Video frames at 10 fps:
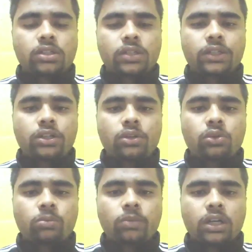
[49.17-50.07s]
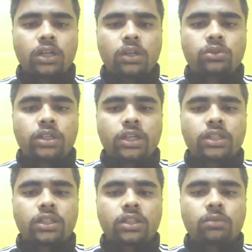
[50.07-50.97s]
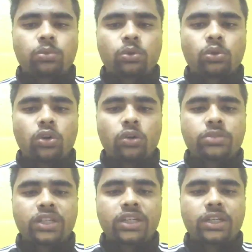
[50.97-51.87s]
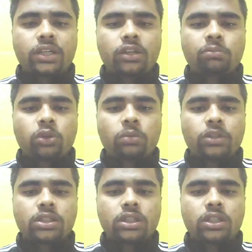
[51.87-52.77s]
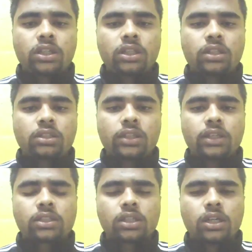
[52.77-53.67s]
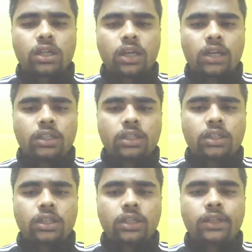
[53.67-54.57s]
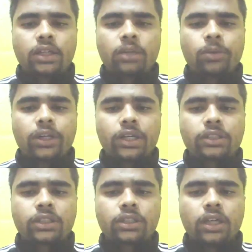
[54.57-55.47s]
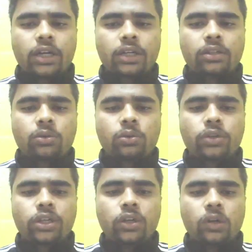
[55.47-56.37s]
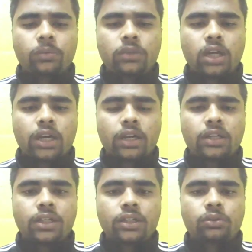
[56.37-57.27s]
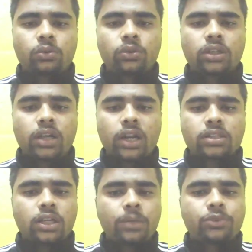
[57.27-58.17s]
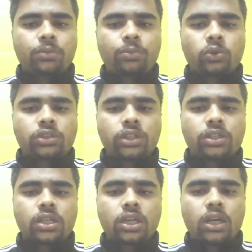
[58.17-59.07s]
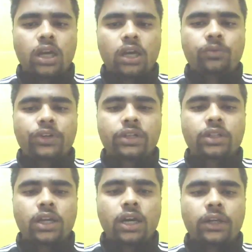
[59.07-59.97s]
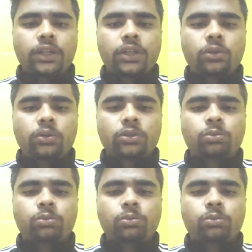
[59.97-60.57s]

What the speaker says: The central dogma illustrates the flow of genetic information in the cells and the DNA replication and the coding of the RNA through the transcription process, and further RNA